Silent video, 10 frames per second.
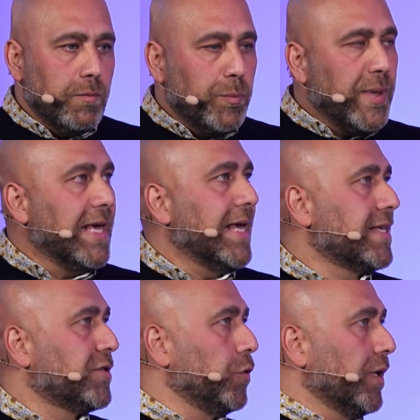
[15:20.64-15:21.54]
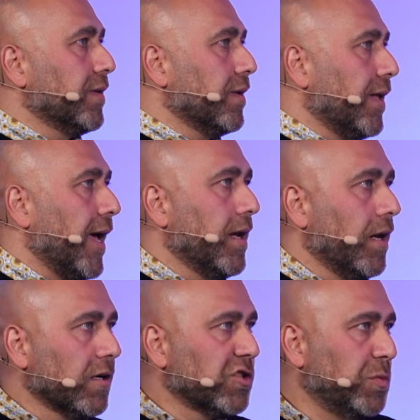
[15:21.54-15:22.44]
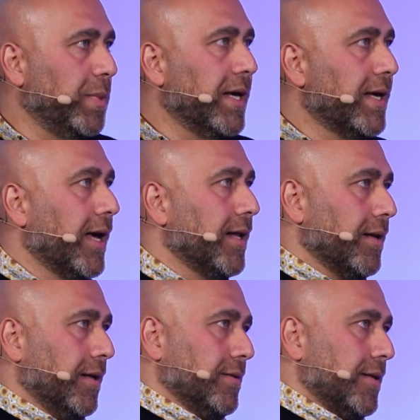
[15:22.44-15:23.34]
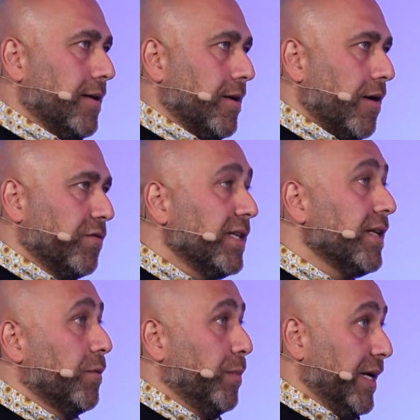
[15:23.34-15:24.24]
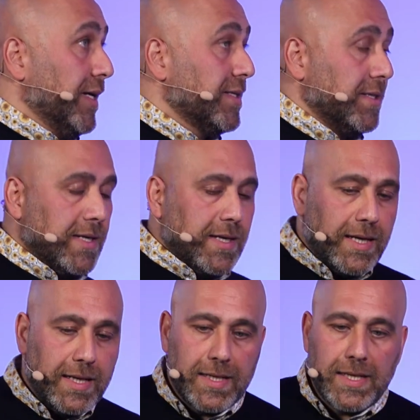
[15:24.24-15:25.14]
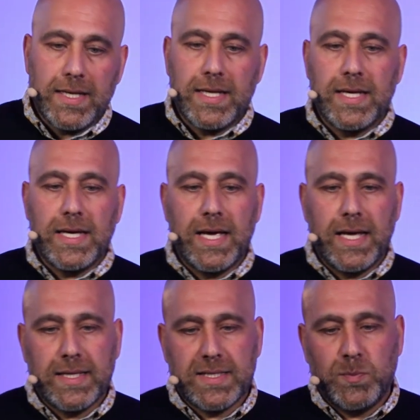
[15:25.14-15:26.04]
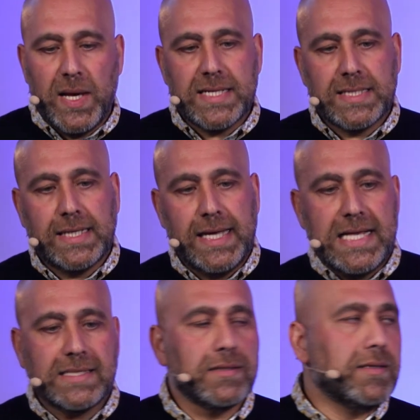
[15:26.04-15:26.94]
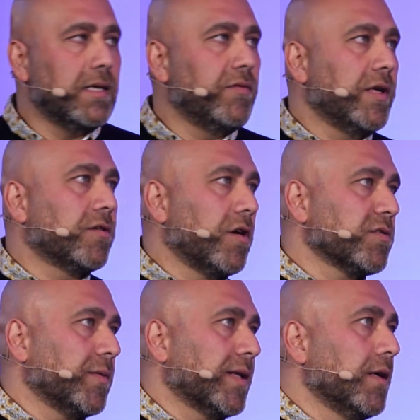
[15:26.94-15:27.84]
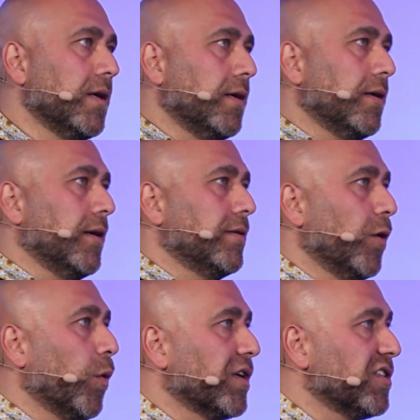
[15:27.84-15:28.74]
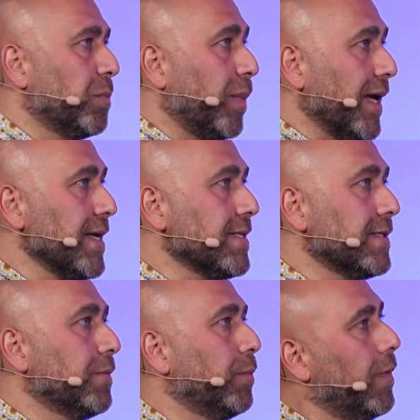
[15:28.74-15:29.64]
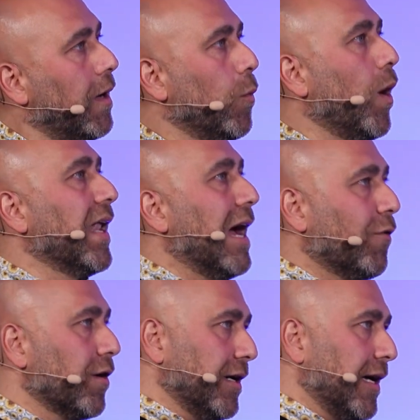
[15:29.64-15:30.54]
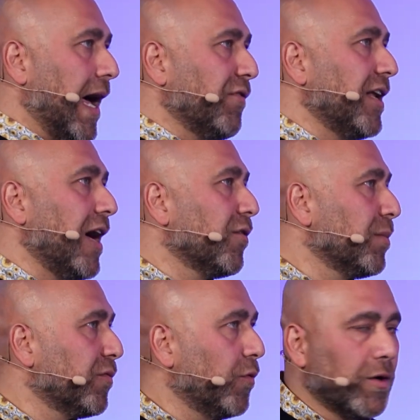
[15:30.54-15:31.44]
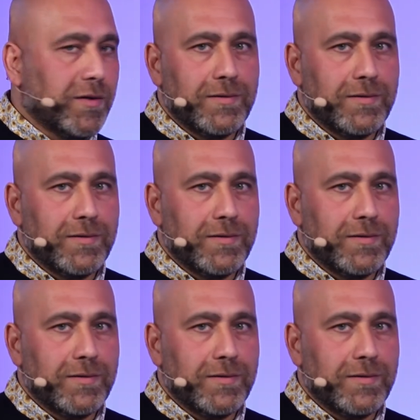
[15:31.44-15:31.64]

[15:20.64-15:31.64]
peaks during the day, lunch peak, and then they have dinner peaks. And it's basically instant delivery in terms of that the order is placed 1 hour or half an hour before